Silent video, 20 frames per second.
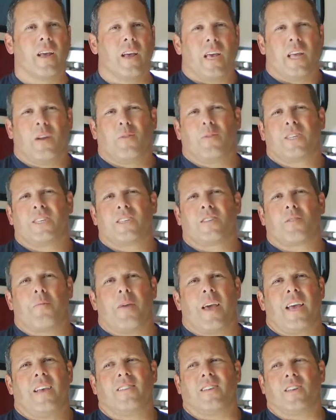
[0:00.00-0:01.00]
And it was just
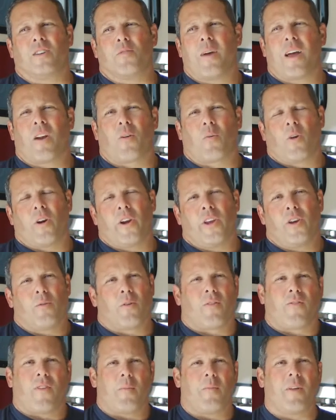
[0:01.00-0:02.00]
amazing. No matter where you
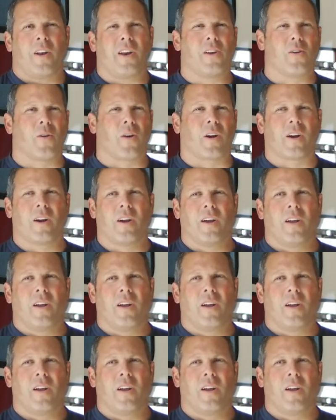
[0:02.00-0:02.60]
were from in New York,